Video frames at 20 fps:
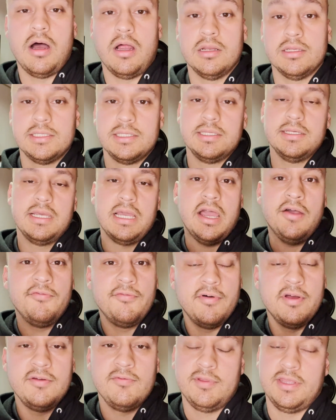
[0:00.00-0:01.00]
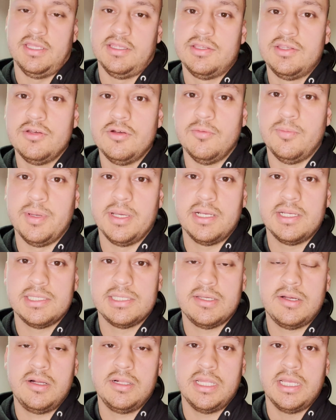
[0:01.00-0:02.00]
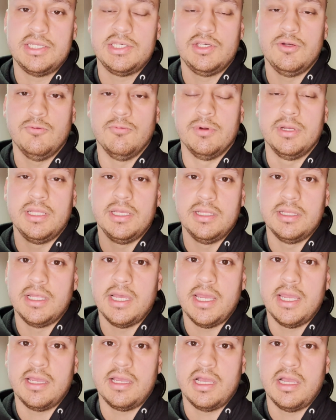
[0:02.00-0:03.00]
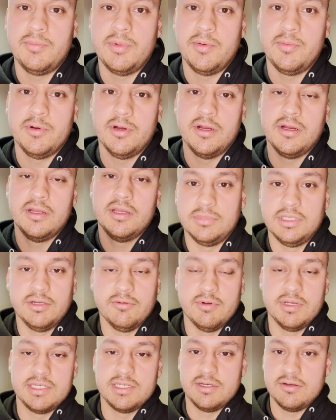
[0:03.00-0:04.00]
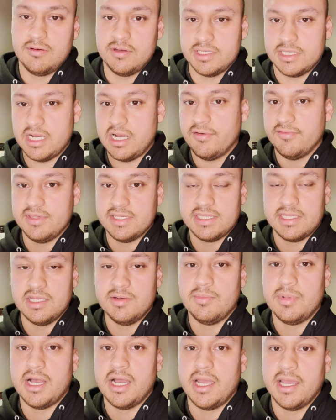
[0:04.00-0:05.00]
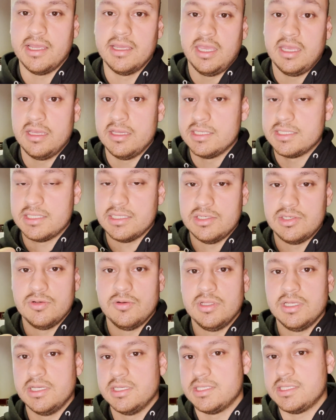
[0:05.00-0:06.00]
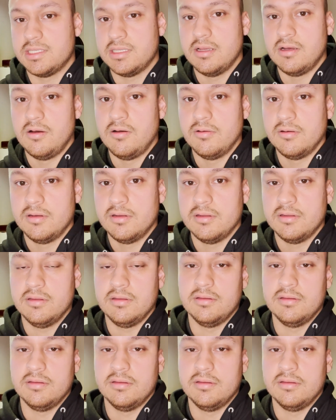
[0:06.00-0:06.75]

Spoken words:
Honestly, have fun with it too. Pick a song that you really like. I remember the original is obviously by Angus and Julia Stone.